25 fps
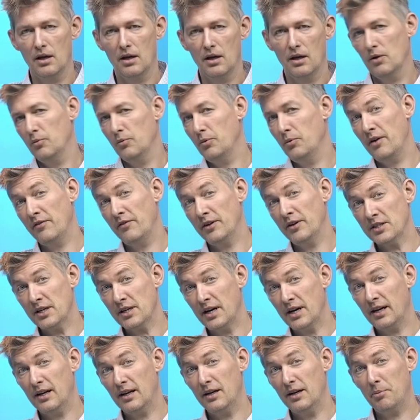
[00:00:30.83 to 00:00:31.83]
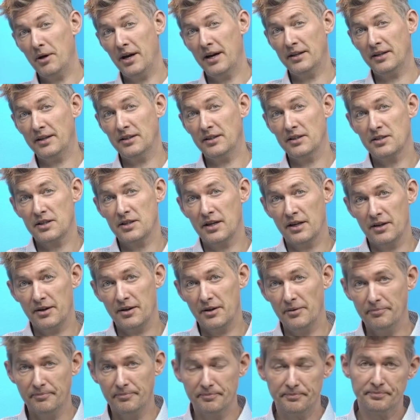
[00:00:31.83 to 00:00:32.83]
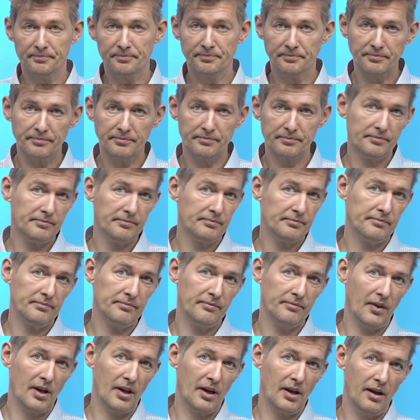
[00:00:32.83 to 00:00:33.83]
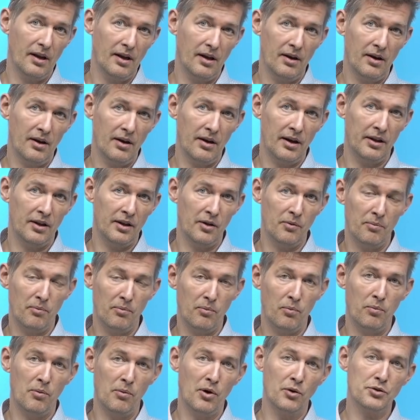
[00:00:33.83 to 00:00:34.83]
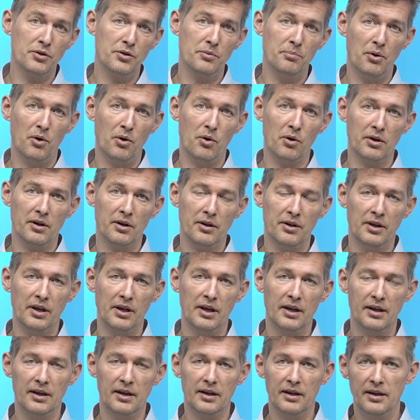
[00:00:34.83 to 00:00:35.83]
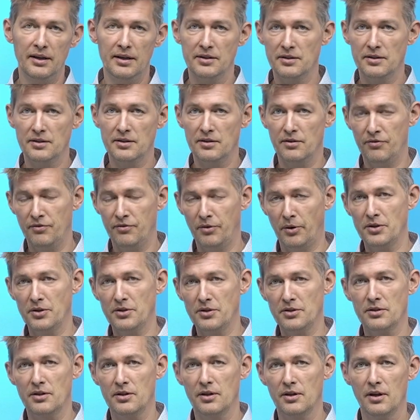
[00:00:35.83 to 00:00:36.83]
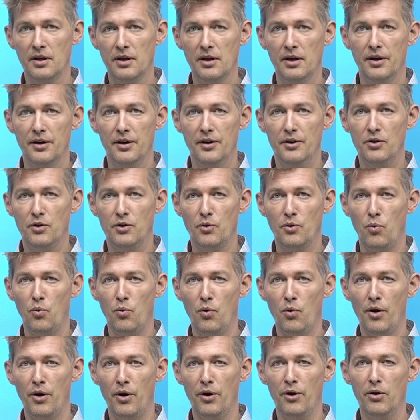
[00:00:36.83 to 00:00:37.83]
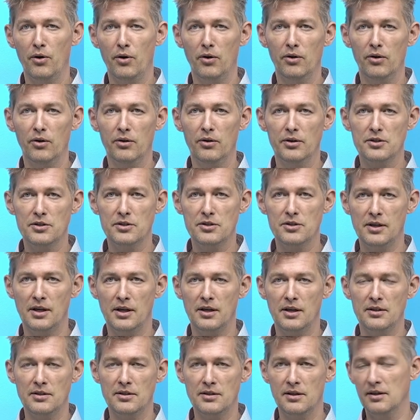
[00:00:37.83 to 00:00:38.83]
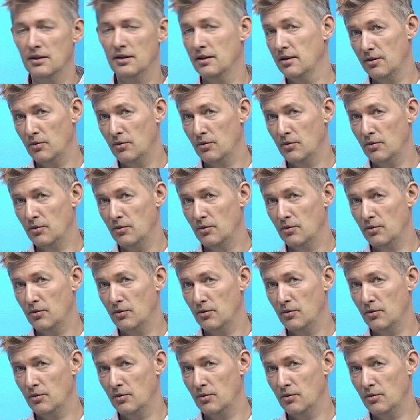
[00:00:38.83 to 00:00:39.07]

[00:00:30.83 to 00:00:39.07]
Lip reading: We have a tightly packed agenda, and the most important thing is the first, the world is changing.